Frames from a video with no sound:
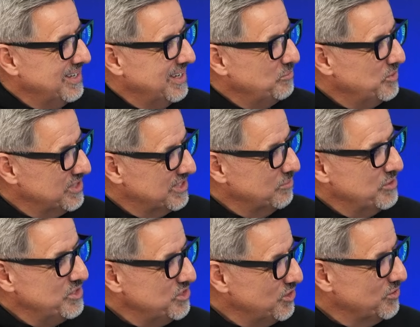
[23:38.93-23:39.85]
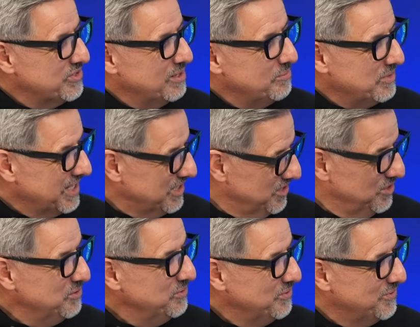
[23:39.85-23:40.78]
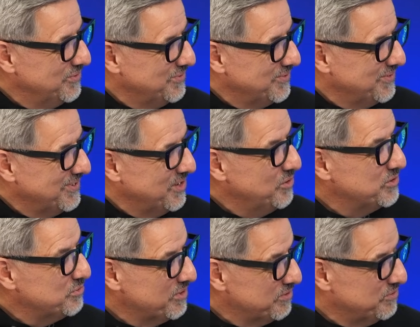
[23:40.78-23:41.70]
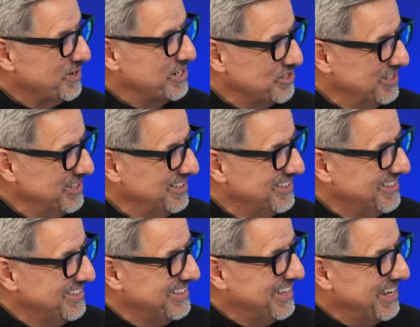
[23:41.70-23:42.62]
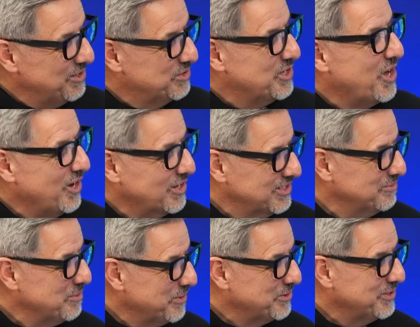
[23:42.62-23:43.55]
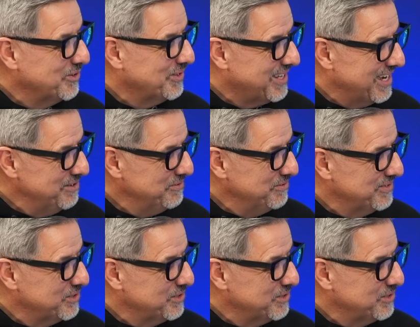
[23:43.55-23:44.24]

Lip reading: And when someone shows up like you, who's refreshing and who talks to them about their life,